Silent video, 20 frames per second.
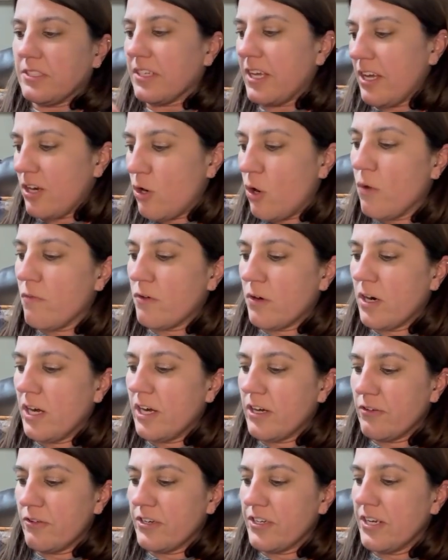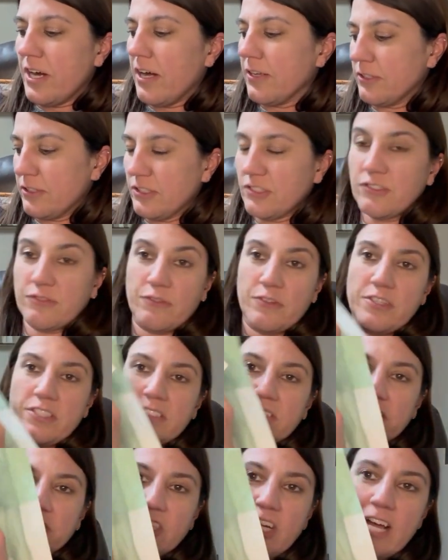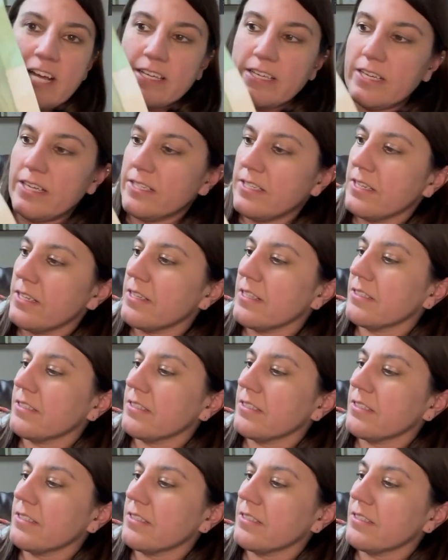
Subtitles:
to get over $100 for this jacket.